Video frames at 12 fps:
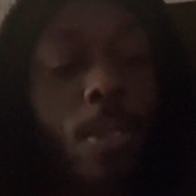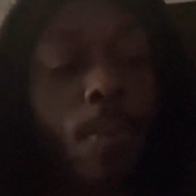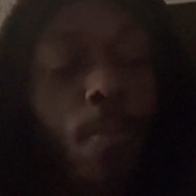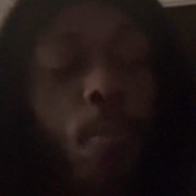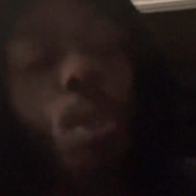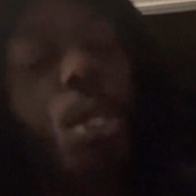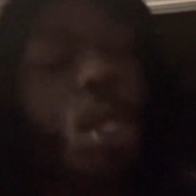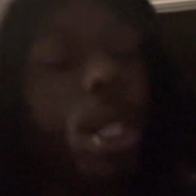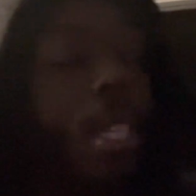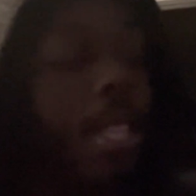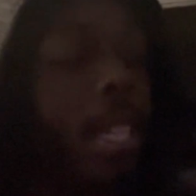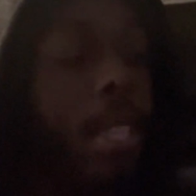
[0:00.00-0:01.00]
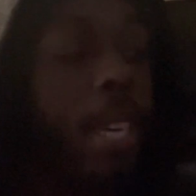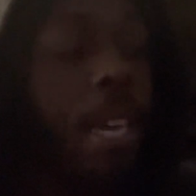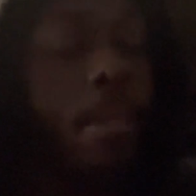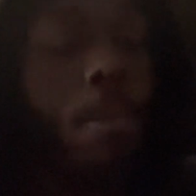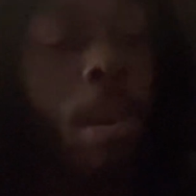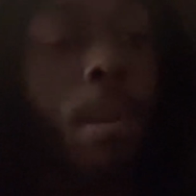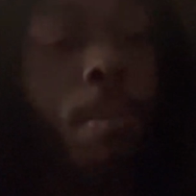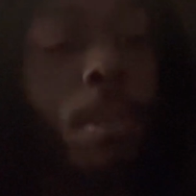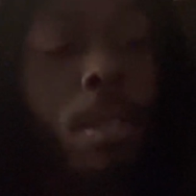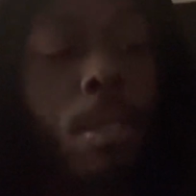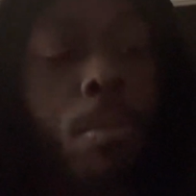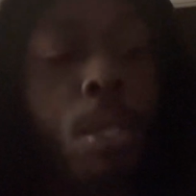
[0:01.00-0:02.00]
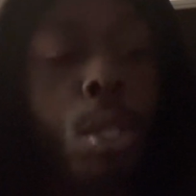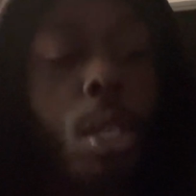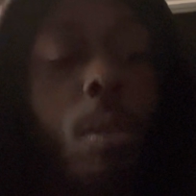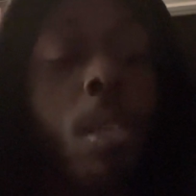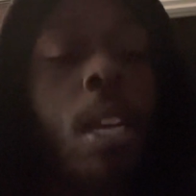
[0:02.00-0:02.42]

unfortunate that they had to probably be on the pre-show.